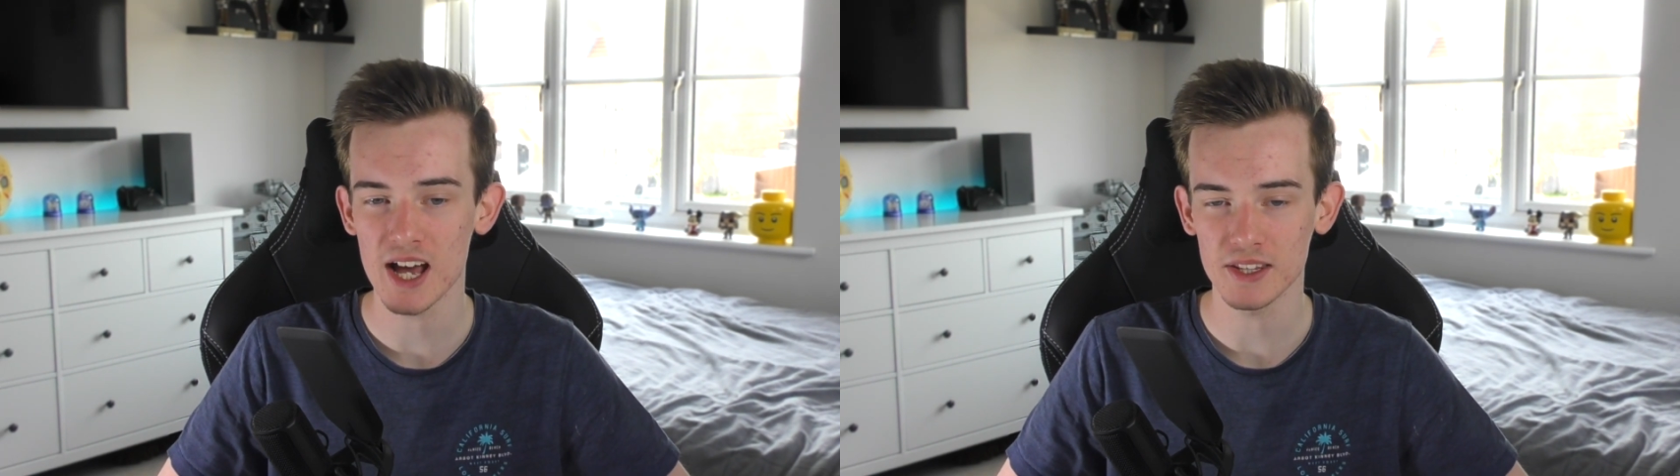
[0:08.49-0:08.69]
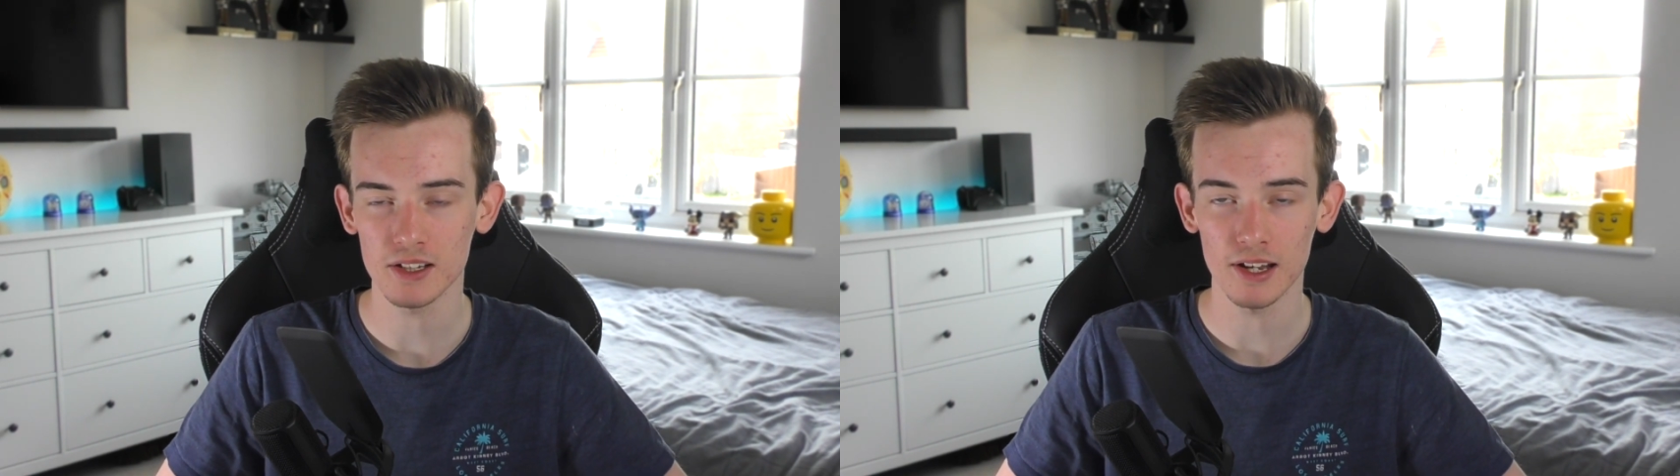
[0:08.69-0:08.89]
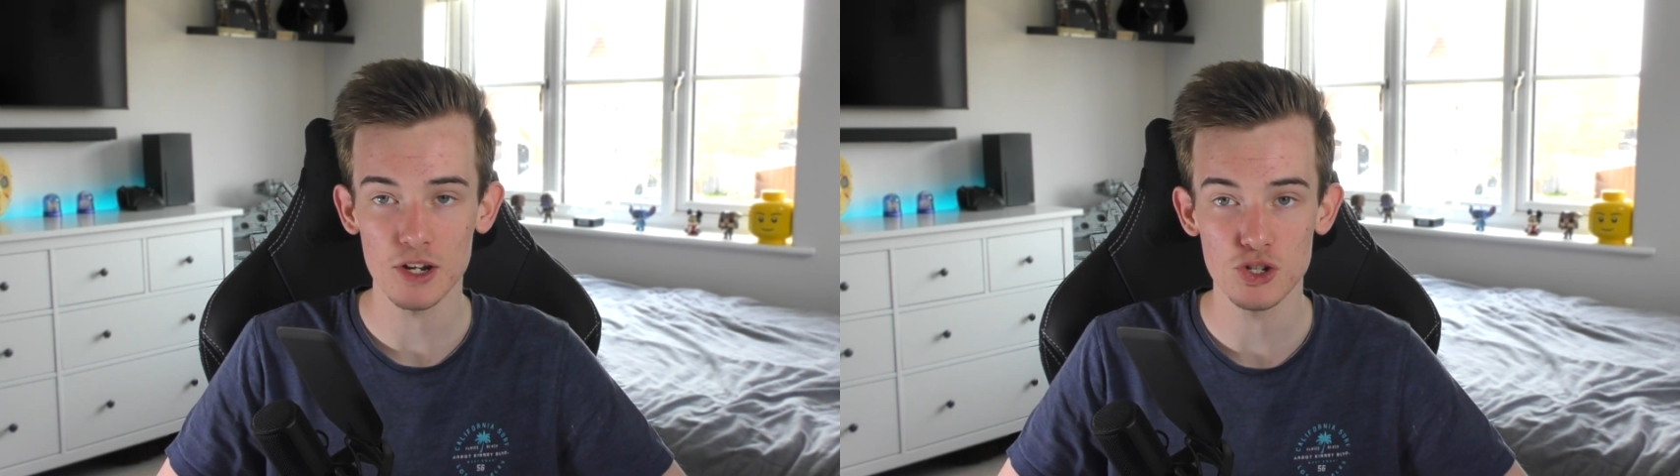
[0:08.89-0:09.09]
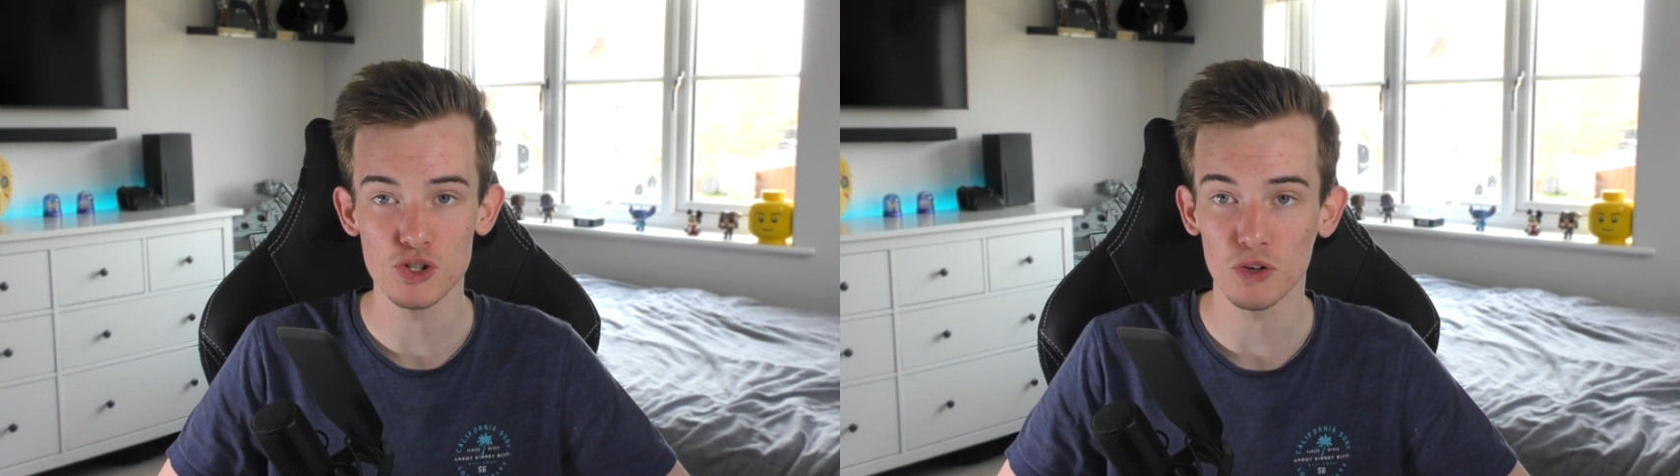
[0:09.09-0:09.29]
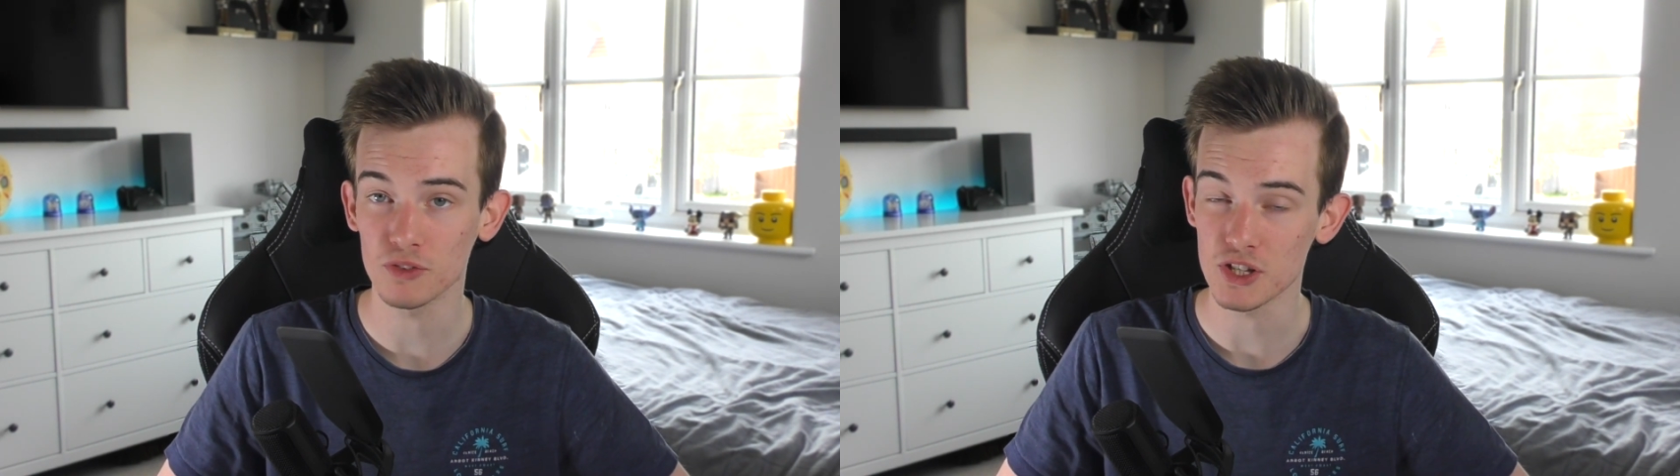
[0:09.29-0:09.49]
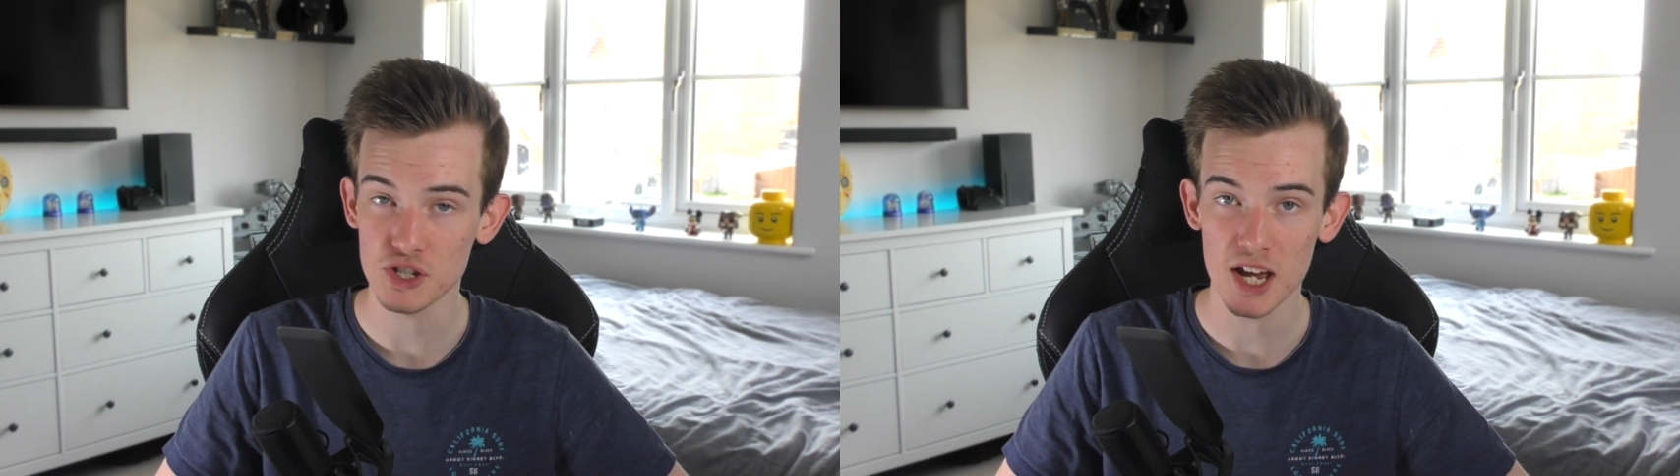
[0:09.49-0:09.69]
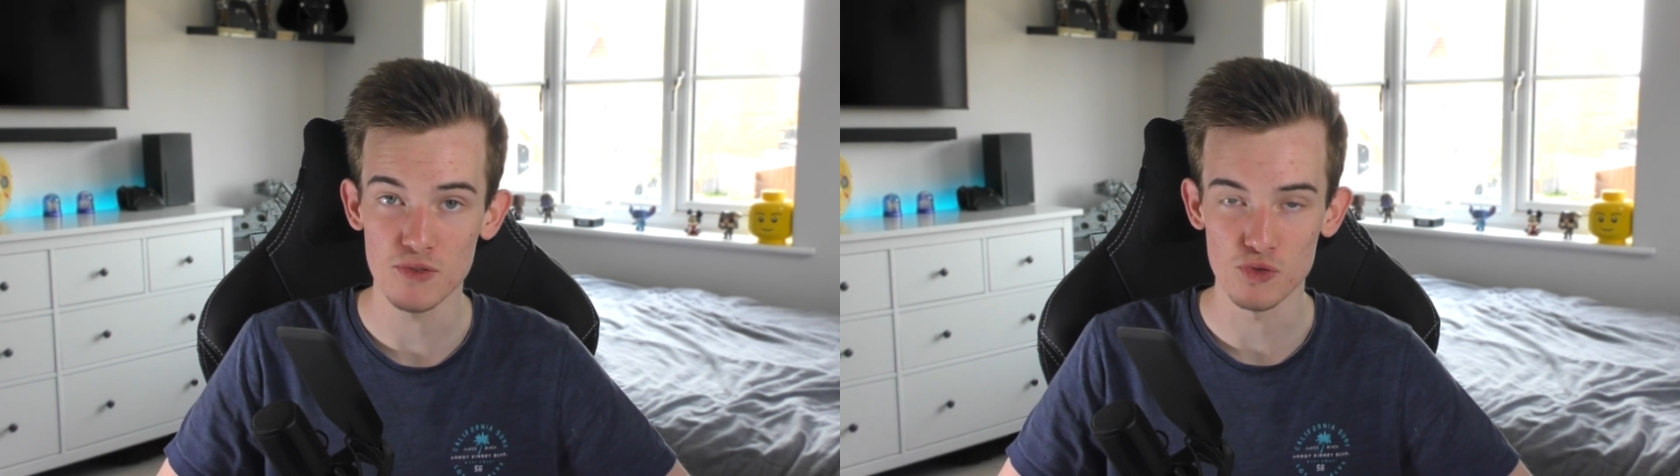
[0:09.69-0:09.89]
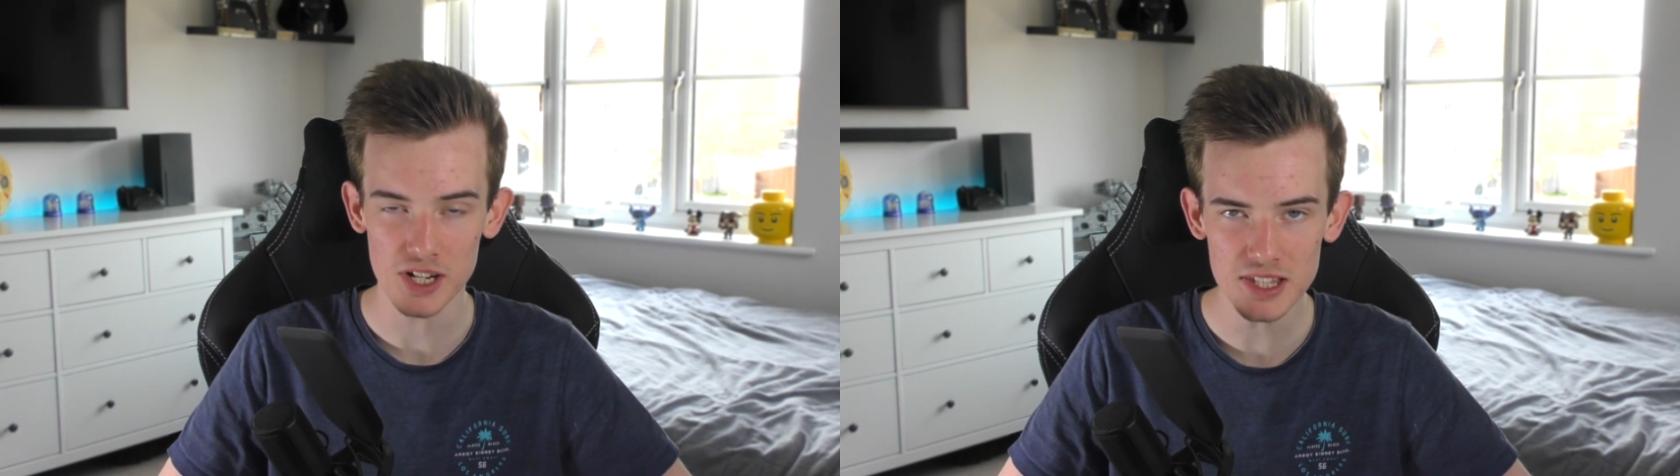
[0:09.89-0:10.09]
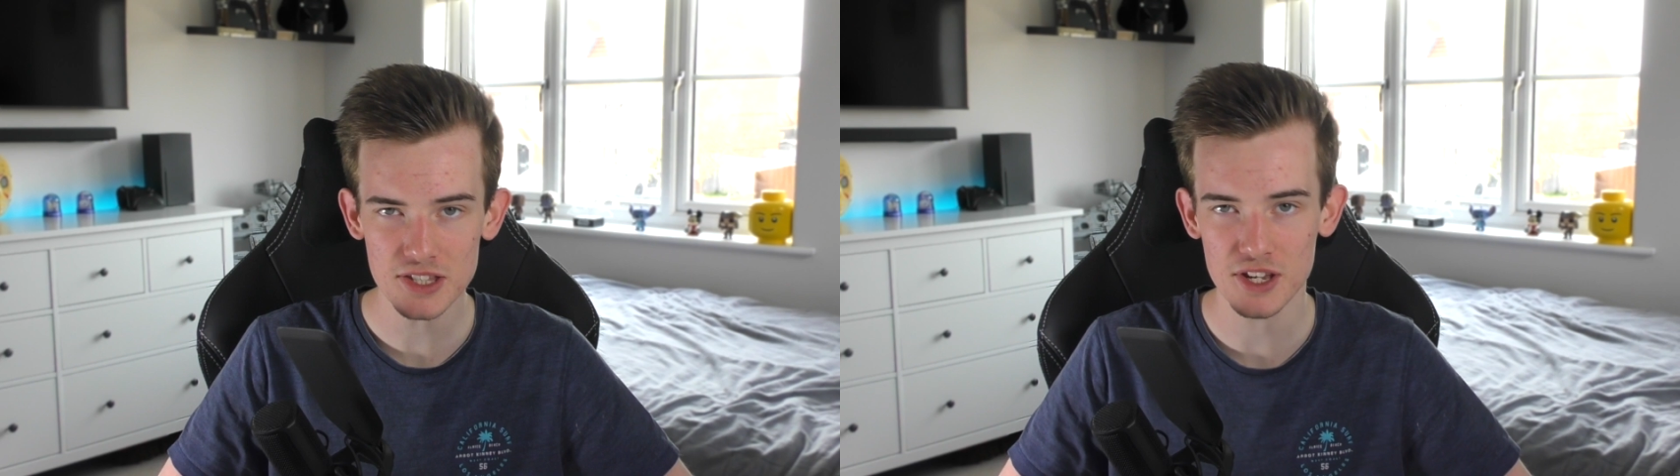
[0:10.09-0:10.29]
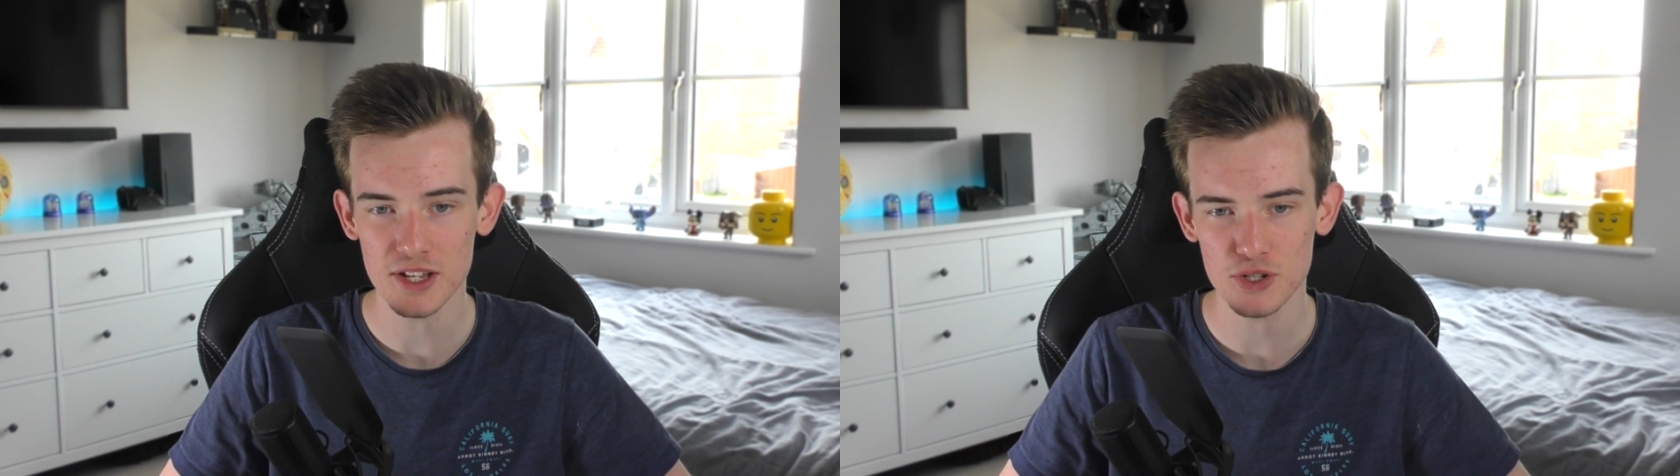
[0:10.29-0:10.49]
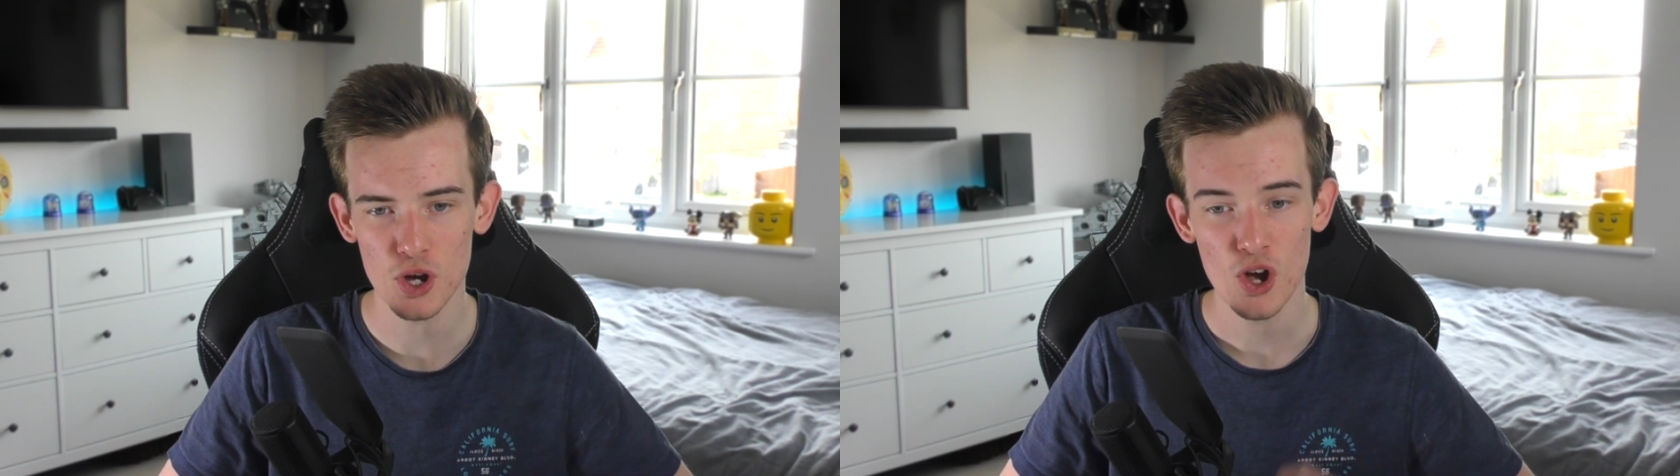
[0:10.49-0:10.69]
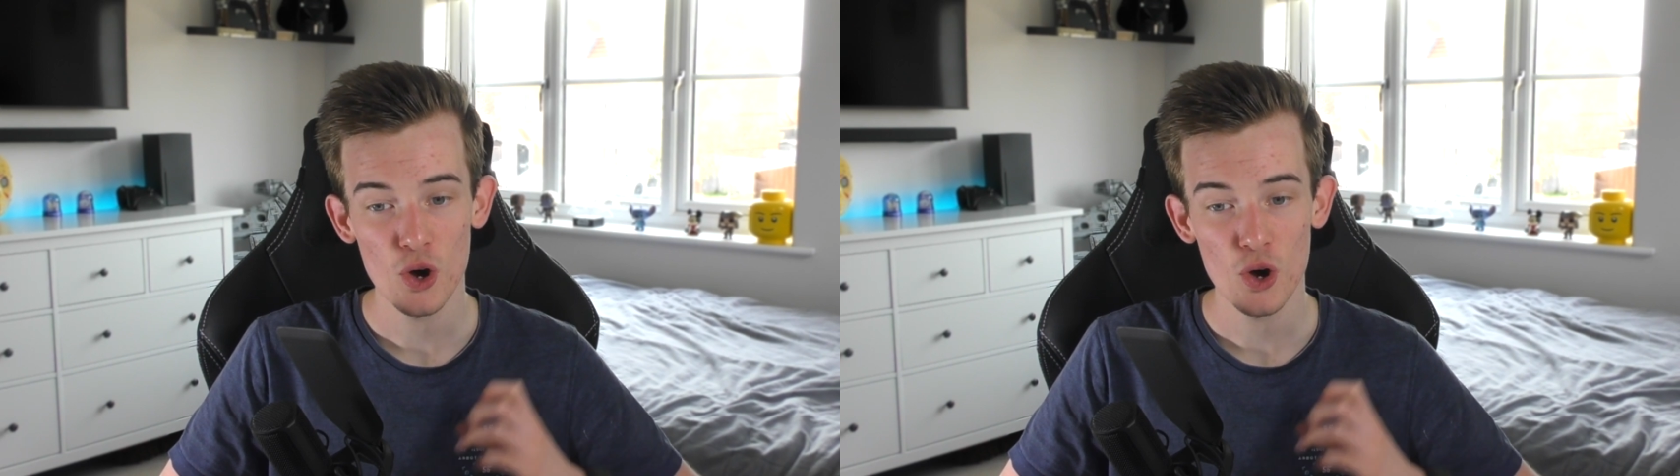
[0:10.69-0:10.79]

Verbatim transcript: and the Legend of the Ten Rings set